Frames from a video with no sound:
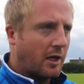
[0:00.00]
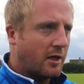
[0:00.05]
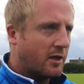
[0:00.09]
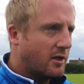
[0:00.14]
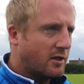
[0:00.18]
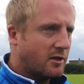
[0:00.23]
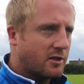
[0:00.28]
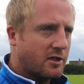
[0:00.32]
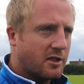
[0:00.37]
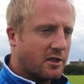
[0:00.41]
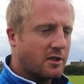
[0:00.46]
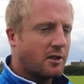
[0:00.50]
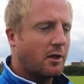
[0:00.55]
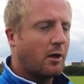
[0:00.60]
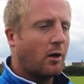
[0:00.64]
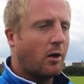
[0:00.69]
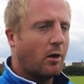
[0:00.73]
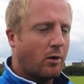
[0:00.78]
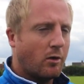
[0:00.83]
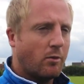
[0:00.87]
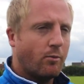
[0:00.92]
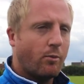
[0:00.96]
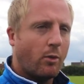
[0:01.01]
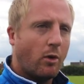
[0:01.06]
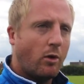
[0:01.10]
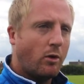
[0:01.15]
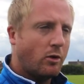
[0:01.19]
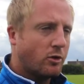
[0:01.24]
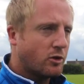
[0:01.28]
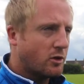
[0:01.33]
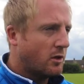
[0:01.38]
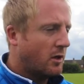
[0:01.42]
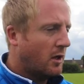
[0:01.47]
consistent long
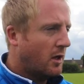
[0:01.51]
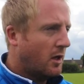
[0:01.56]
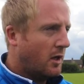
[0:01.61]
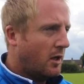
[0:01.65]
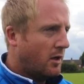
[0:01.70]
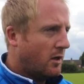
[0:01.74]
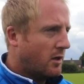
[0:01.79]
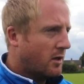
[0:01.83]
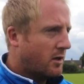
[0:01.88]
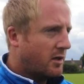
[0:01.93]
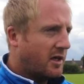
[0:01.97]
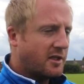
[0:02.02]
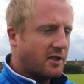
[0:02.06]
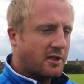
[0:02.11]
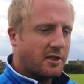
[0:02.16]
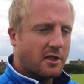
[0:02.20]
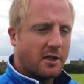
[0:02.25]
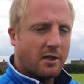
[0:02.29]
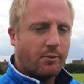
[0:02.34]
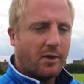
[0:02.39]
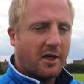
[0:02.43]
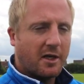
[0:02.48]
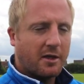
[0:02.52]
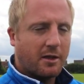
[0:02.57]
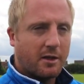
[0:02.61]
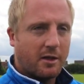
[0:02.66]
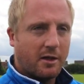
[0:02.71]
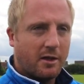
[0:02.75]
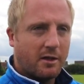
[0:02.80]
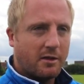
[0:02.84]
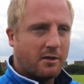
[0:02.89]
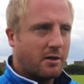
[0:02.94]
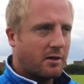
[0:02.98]
balls, and credit to the back
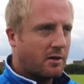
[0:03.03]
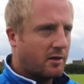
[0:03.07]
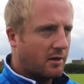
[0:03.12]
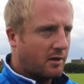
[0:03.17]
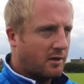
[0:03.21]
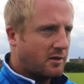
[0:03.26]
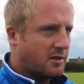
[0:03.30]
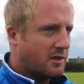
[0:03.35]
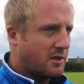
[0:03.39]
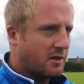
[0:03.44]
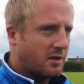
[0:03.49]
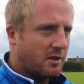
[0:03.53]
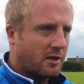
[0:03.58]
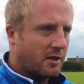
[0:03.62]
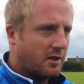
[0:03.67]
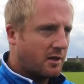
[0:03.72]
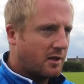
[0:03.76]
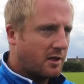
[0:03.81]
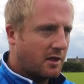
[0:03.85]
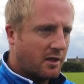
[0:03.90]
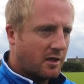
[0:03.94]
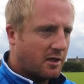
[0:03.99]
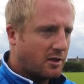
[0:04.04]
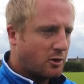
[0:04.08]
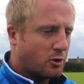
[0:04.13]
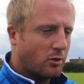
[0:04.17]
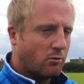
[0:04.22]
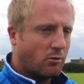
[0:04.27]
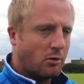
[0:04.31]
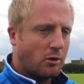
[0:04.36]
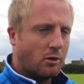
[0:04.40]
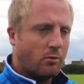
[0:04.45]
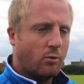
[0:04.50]
three, I didn't think it
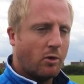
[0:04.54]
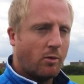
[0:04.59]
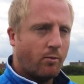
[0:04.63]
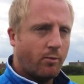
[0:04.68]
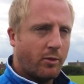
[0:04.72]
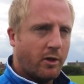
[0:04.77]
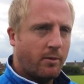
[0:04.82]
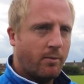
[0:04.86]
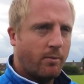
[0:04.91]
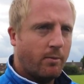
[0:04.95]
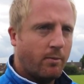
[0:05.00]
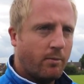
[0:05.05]
troubled them one bit.